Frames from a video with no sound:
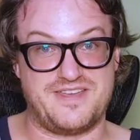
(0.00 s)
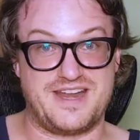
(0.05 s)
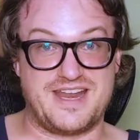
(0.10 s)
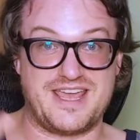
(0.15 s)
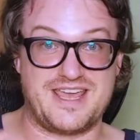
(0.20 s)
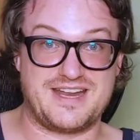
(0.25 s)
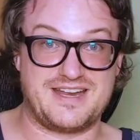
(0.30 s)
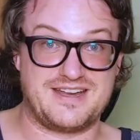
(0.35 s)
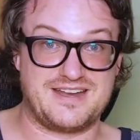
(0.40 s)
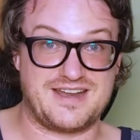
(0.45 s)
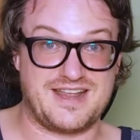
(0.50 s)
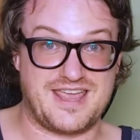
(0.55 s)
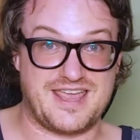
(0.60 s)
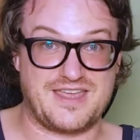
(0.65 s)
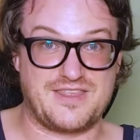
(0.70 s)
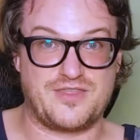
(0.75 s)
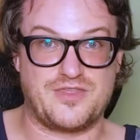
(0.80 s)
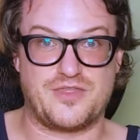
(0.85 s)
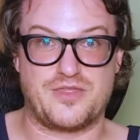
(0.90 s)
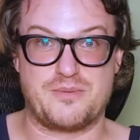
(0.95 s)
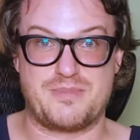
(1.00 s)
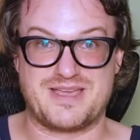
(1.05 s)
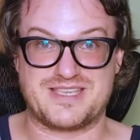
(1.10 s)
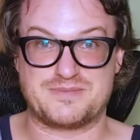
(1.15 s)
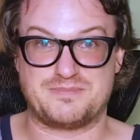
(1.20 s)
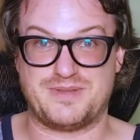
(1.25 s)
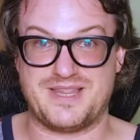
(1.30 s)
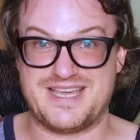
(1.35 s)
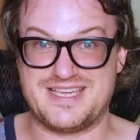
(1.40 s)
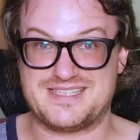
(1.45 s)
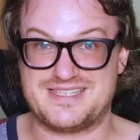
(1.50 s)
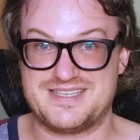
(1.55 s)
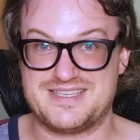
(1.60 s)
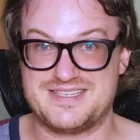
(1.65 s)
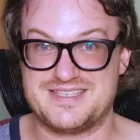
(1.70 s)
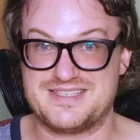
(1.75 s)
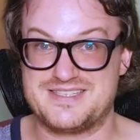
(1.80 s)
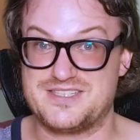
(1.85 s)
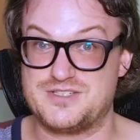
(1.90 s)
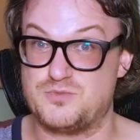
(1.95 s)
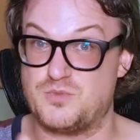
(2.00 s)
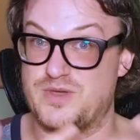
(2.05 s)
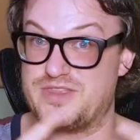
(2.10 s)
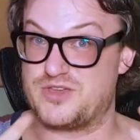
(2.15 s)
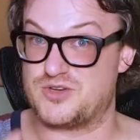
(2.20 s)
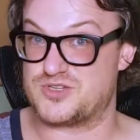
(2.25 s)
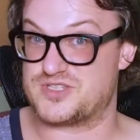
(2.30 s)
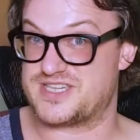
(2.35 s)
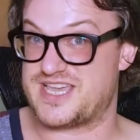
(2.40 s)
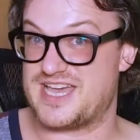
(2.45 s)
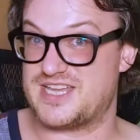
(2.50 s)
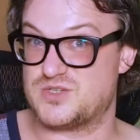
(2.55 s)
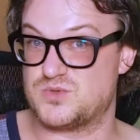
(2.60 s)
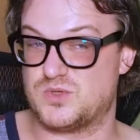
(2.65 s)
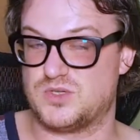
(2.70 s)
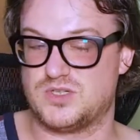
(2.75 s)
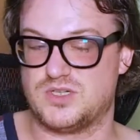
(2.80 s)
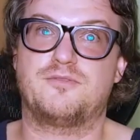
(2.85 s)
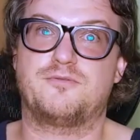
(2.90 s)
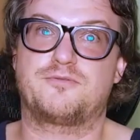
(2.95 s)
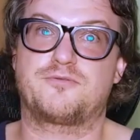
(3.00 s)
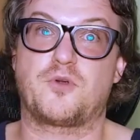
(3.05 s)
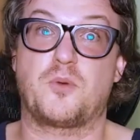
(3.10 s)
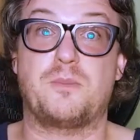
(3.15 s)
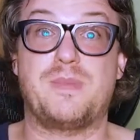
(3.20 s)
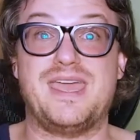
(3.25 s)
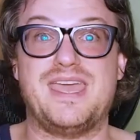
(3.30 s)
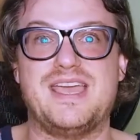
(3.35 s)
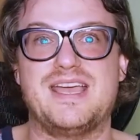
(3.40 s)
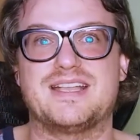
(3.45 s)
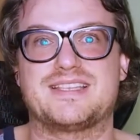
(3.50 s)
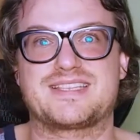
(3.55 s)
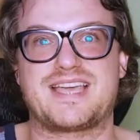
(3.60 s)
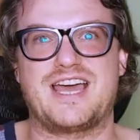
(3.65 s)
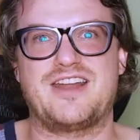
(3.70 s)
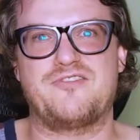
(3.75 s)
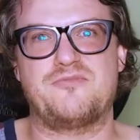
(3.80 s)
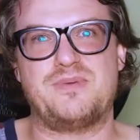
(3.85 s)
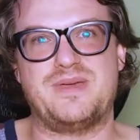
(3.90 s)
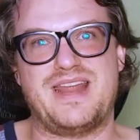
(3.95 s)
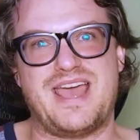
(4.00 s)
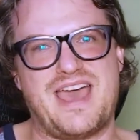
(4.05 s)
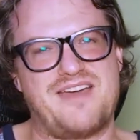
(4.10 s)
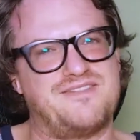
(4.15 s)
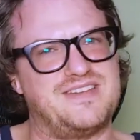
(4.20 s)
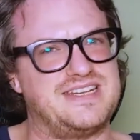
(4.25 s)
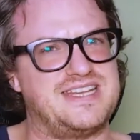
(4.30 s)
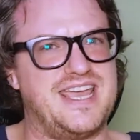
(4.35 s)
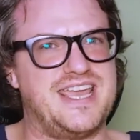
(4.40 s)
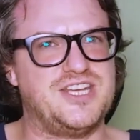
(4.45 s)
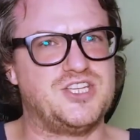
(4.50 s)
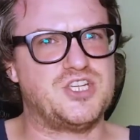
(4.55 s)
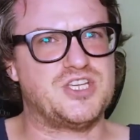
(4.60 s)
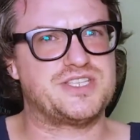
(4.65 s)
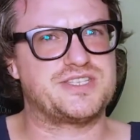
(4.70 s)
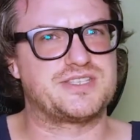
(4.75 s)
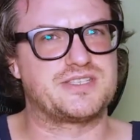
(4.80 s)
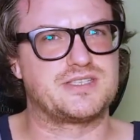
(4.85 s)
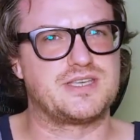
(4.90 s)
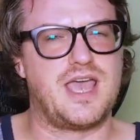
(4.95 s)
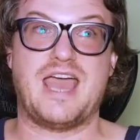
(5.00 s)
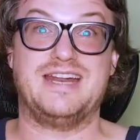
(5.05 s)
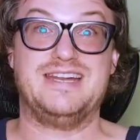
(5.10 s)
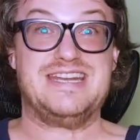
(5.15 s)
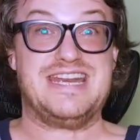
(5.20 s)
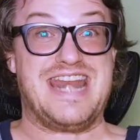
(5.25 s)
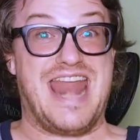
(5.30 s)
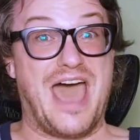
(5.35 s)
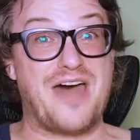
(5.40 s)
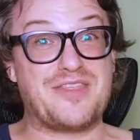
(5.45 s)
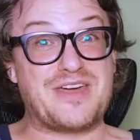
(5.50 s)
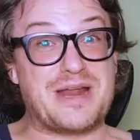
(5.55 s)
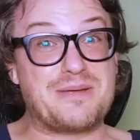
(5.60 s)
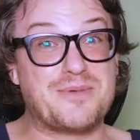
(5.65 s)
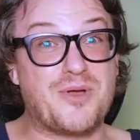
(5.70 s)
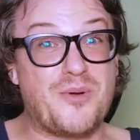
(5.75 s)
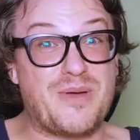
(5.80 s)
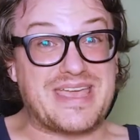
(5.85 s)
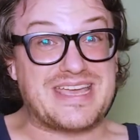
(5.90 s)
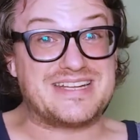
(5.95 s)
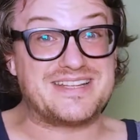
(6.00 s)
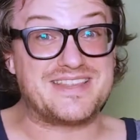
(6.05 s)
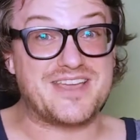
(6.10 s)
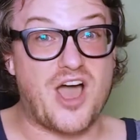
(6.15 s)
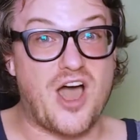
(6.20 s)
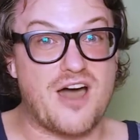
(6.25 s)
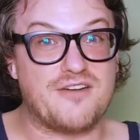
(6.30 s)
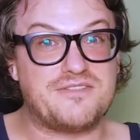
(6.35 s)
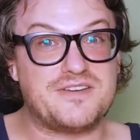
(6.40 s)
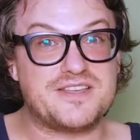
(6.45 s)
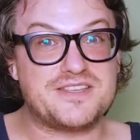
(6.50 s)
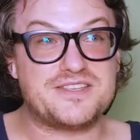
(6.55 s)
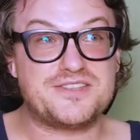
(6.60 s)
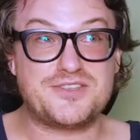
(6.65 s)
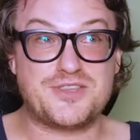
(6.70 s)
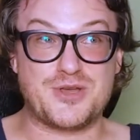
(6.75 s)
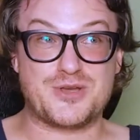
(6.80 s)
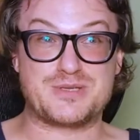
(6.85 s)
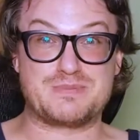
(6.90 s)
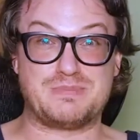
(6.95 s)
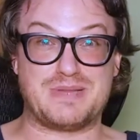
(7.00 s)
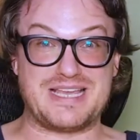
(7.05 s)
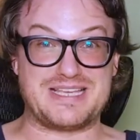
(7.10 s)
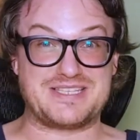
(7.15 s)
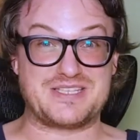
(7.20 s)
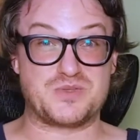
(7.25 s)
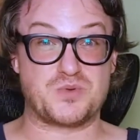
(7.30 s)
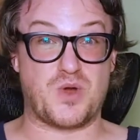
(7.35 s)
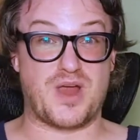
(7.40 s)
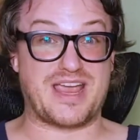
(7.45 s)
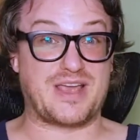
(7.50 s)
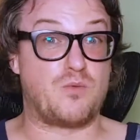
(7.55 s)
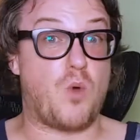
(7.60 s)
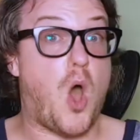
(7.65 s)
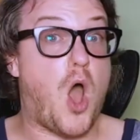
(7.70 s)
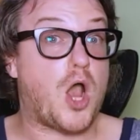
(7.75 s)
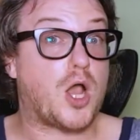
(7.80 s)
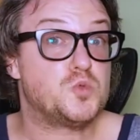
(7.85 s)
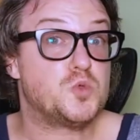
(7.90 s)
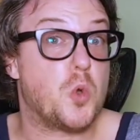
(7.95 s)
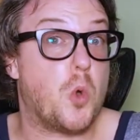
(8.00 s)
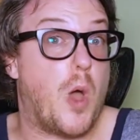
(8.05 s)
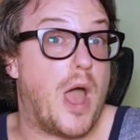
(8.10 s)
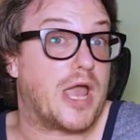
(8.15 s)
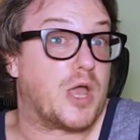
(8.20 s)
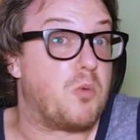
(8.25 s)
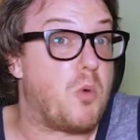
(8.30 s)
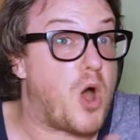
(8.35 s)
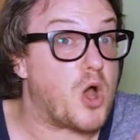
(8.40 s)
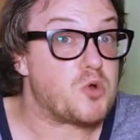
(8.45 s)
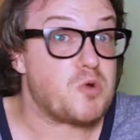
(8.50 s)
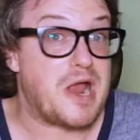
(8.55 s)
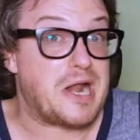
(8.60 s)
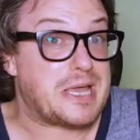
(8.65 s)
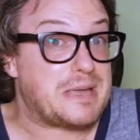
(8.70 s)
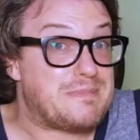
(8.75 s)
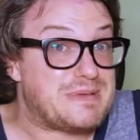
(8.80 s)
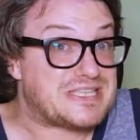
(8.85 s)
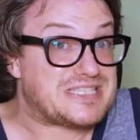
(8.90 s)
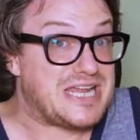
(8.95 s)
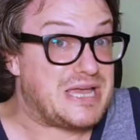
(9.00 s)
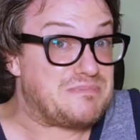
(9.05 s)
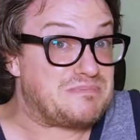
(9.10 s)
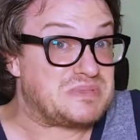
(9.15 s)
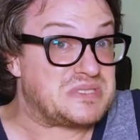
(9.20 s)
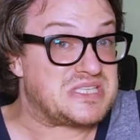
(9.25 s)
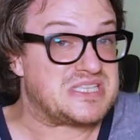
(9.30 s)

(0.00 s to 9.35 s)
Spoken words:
in the best places with your schedule. For me, it's kind of been advantageous. Now that I'm going into the office, there's places where I can walk, so I can walk around and get my steps.